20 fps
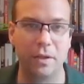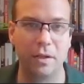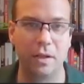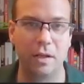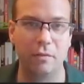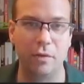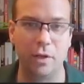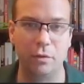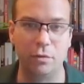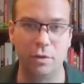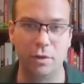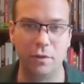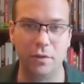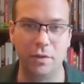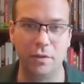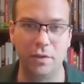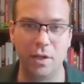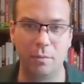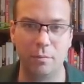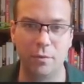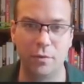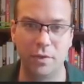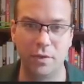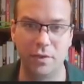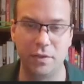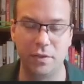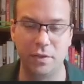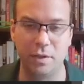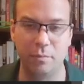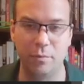If I look at these numbers, it's
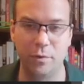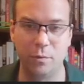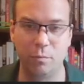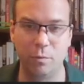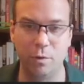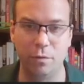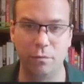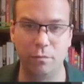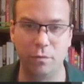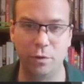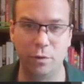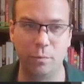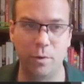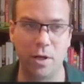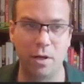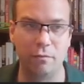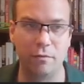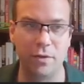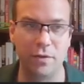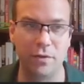the numbers 1 through 12 in